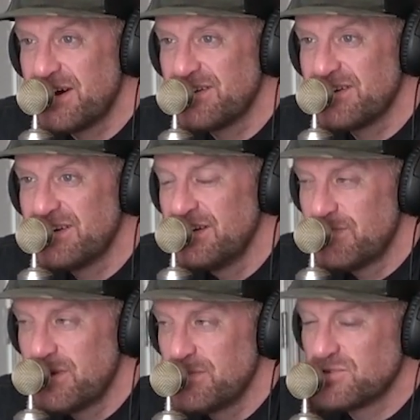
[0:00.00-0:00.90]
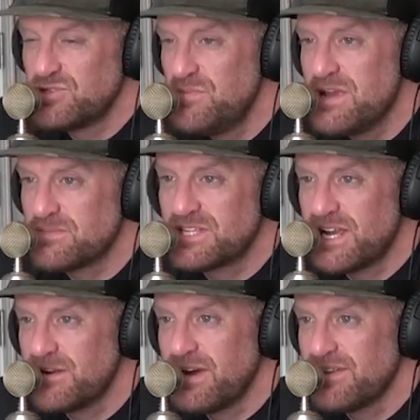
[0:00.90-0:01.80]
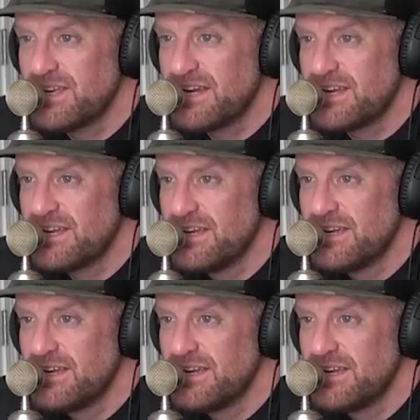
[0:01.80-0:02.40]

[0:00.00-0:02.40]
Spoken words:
about. People should be upset about that.